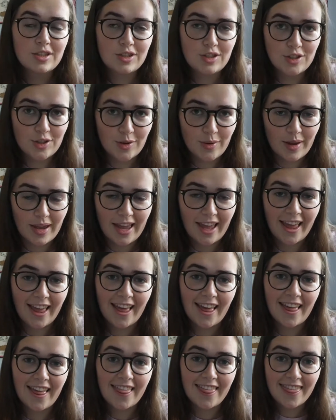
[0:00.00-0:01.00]

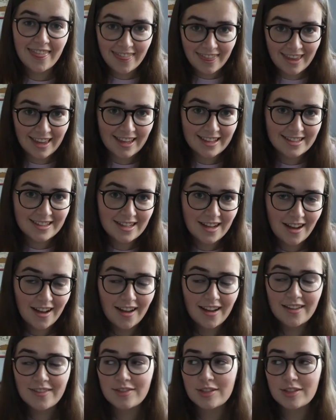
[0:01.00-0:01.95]
doing theatre,